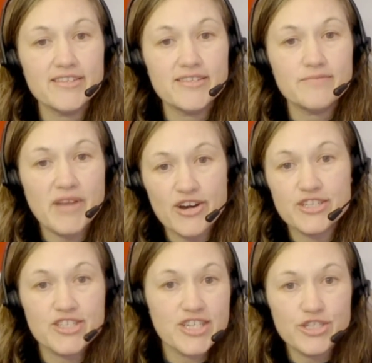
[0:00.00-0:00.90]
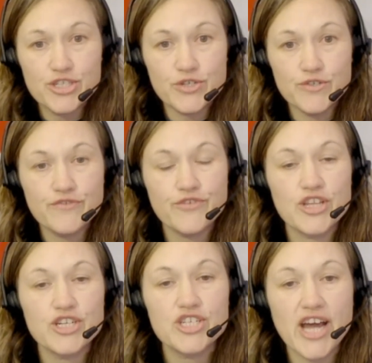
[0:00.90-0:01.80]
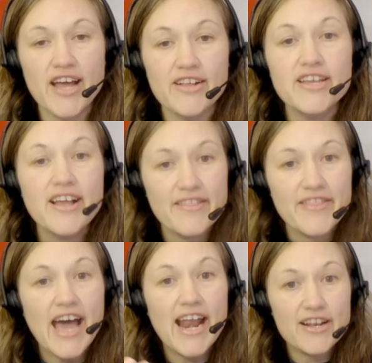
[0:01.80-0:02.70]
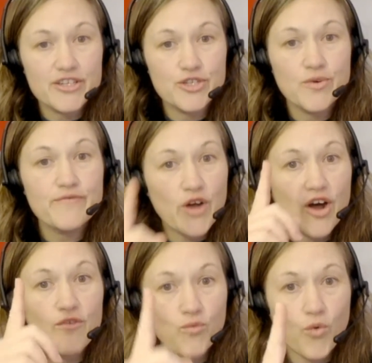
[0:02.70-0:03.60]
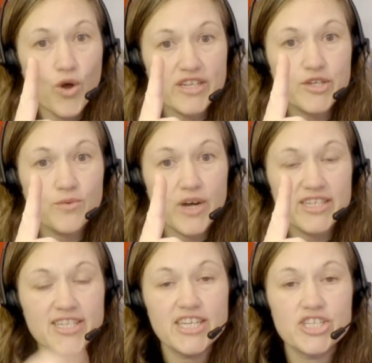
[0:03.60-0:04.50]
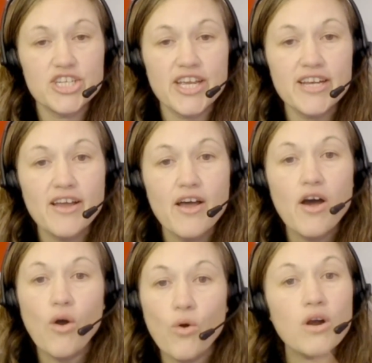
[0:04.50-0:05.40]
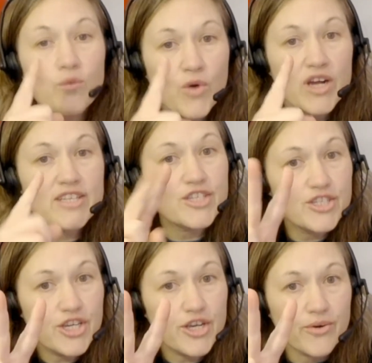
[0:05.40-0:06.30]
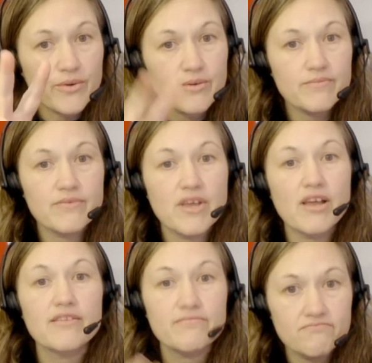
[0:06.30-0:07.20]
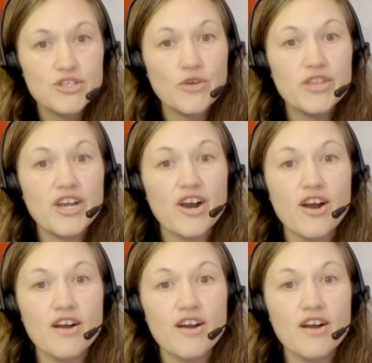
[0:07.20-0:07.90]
parents can choose for their child that do involve 1-to-1 teaching or 1-to-2. So there are